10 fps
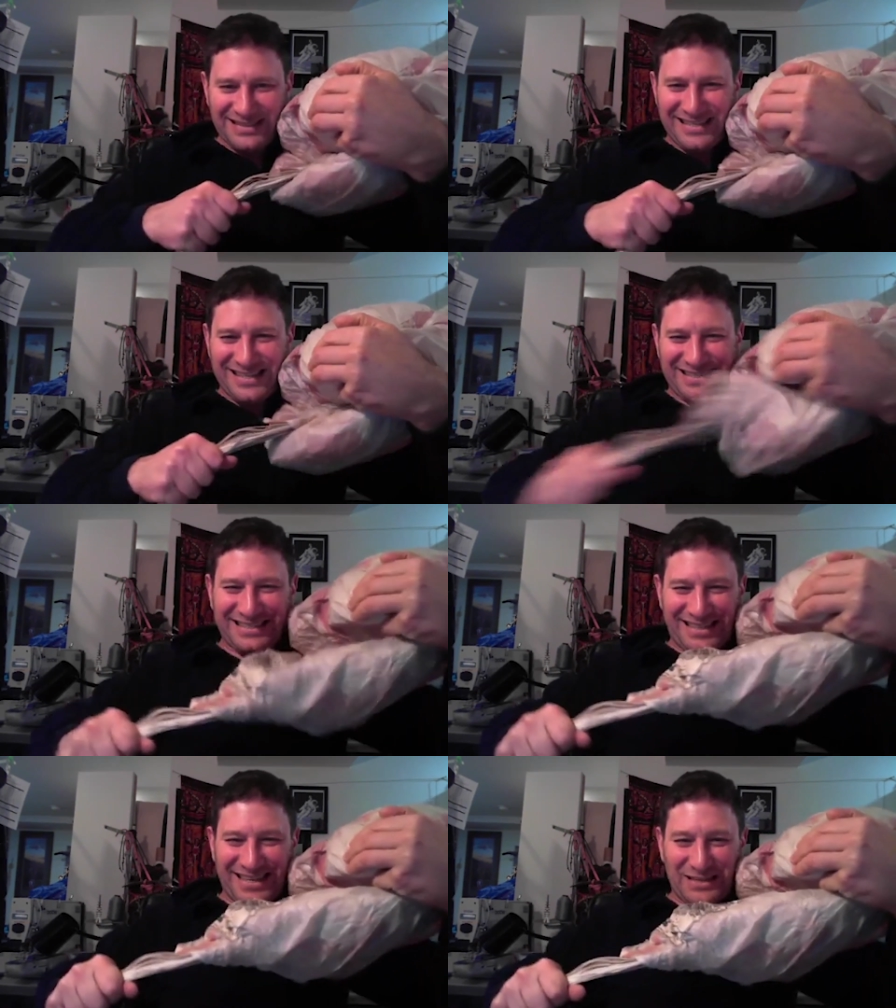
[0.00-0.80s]

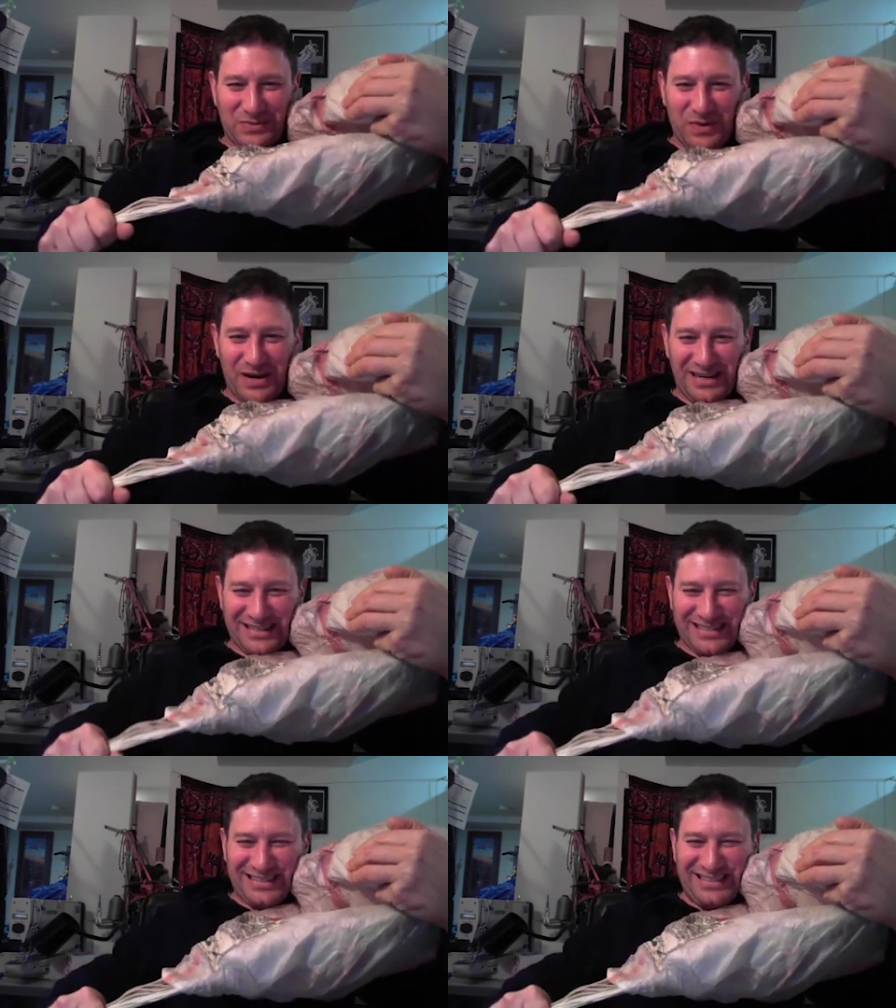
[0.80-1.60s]
this is what
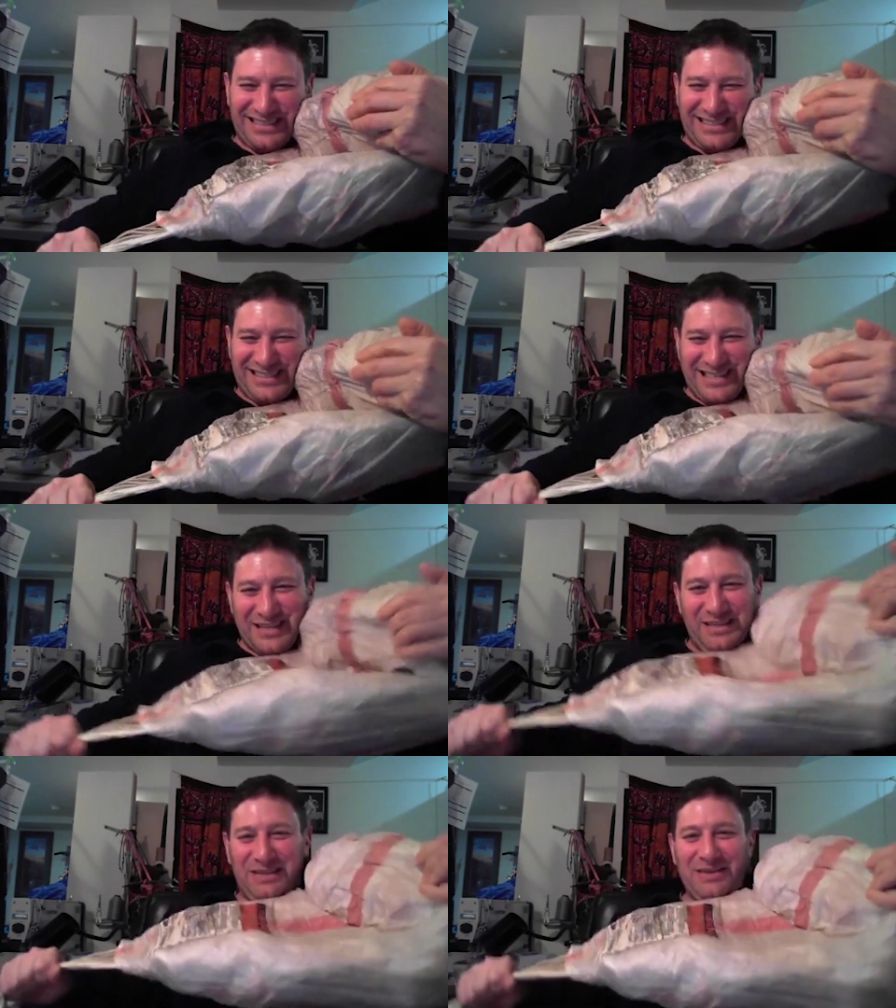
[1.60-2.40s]
you're
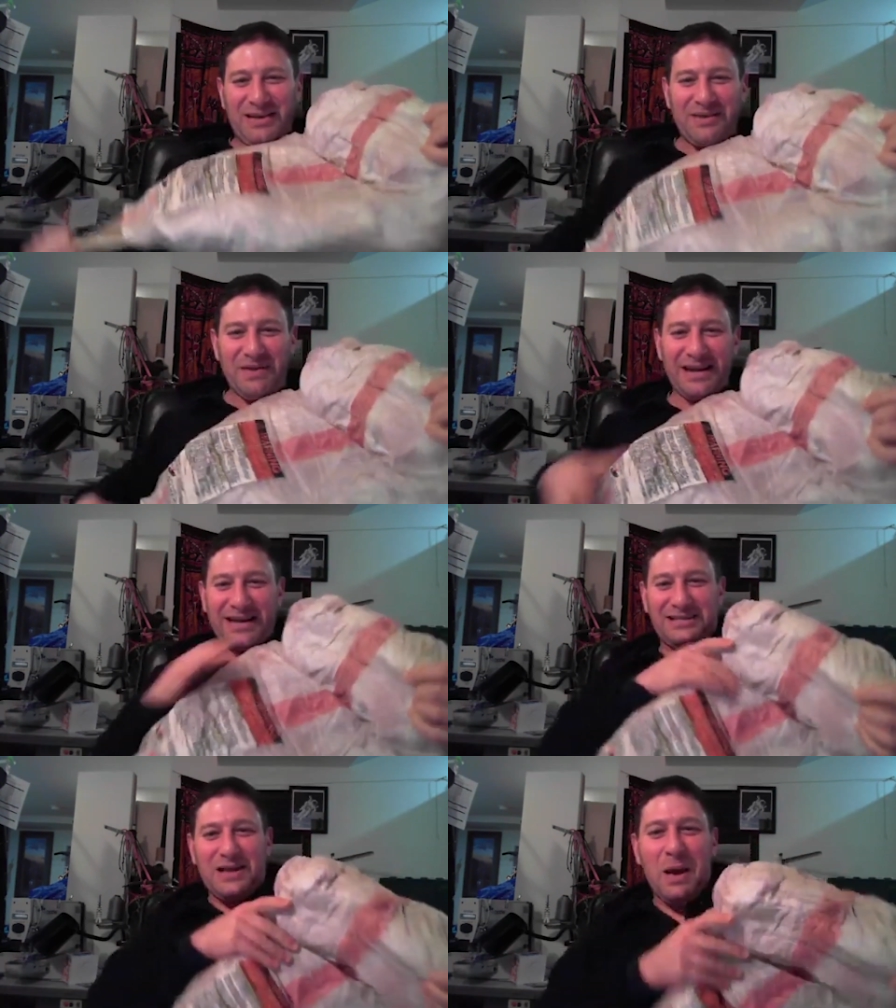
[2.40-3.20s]
doing. Look, I mean,
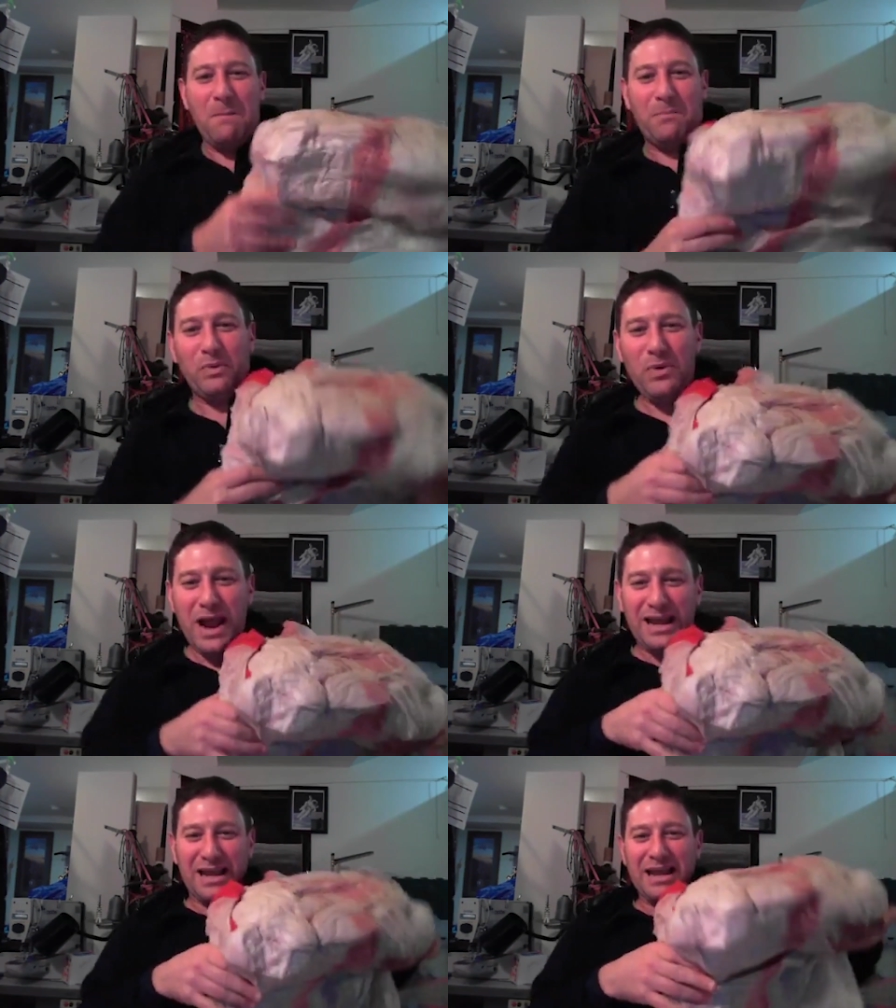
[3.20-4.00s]
it's a
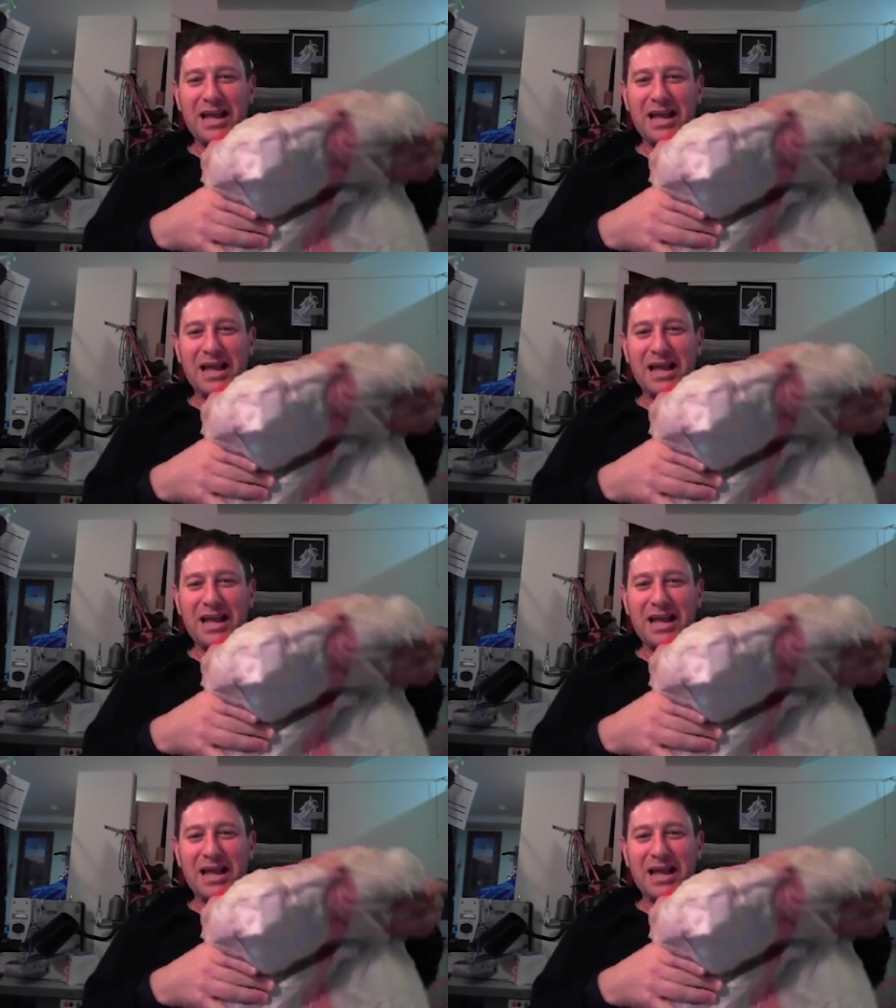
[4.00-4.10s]
brick.